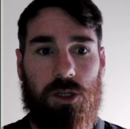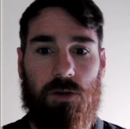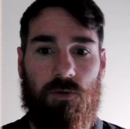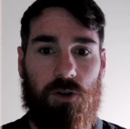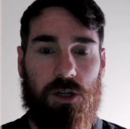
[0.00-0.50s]

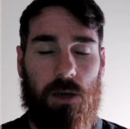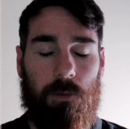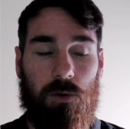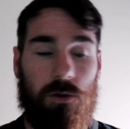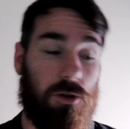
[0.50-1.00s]
for
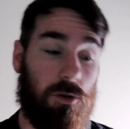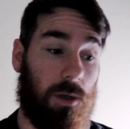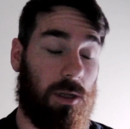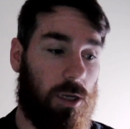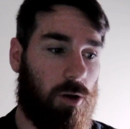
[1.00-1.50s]
example, 2
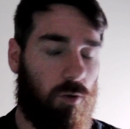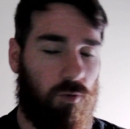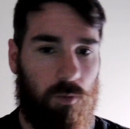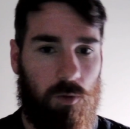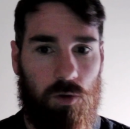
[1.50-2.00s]
early goals
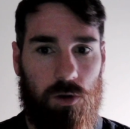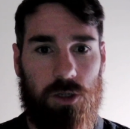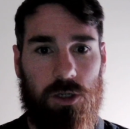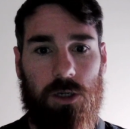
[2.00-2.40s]
from corners.